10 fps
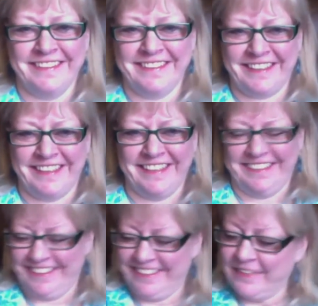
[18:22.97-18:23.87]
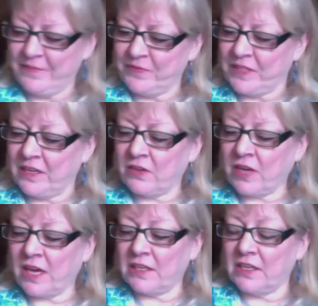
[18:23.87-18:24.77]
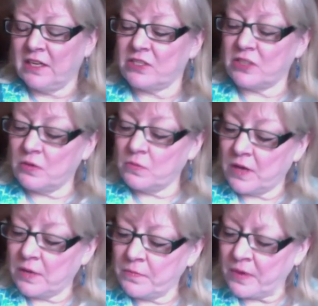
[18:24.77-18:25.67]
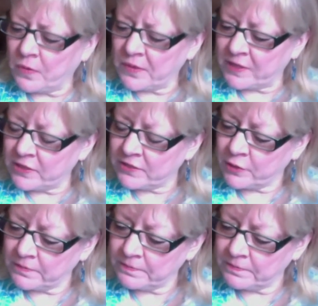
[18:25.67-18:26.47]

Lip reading: Okay. Okay, so what am I looking for?